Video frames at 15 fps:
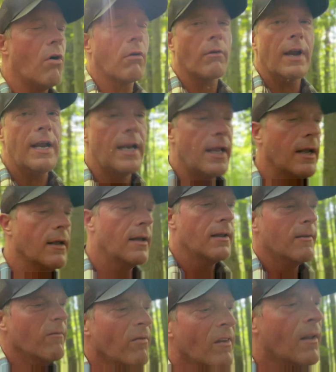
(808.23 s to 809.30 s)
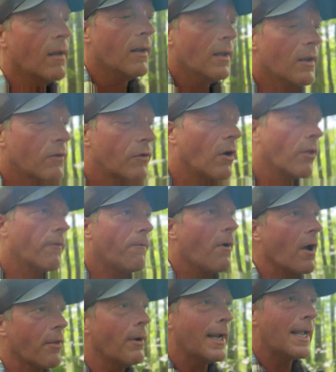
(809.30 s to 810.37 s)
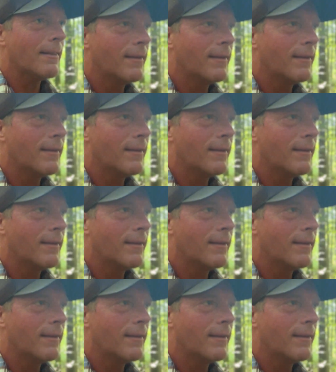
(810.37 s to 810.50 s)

raining. So the farther I get